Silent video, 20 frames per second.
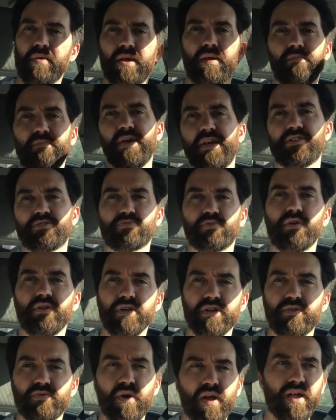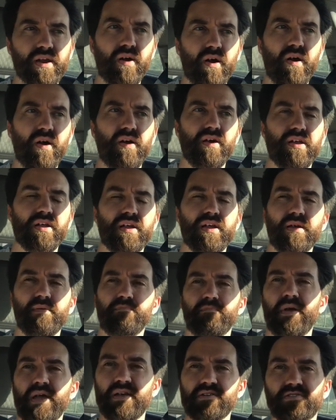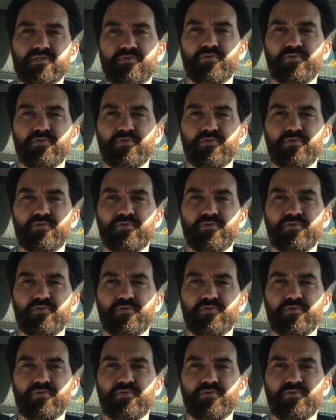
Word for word: it makes really great art. It makes